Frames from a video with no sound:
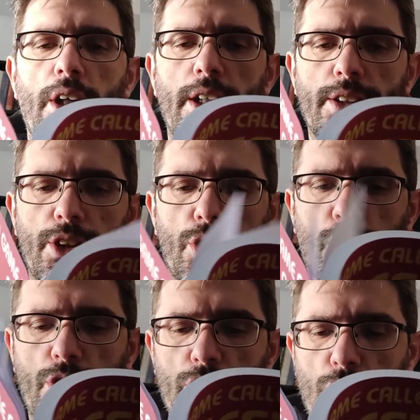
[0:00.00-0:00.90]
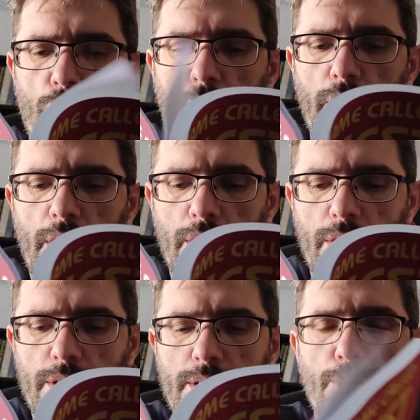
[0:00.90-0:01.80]
as a short story and
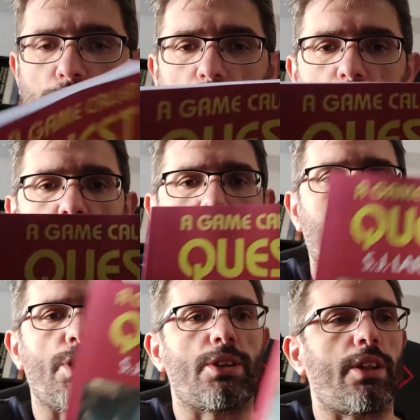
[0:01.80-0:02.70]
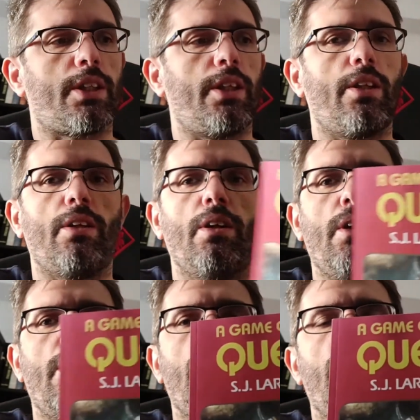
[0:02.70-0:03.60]
something that was akin
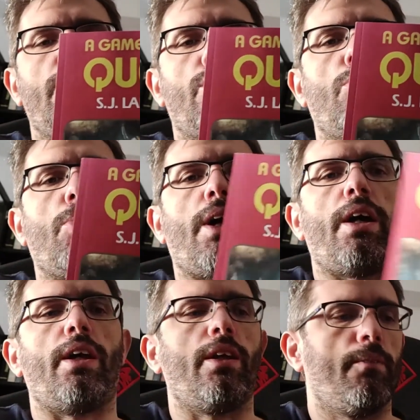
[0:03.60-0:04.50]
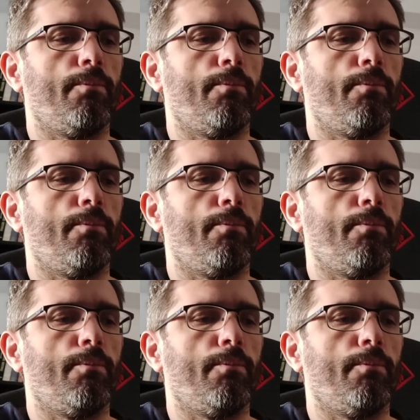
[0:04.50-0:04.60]
to my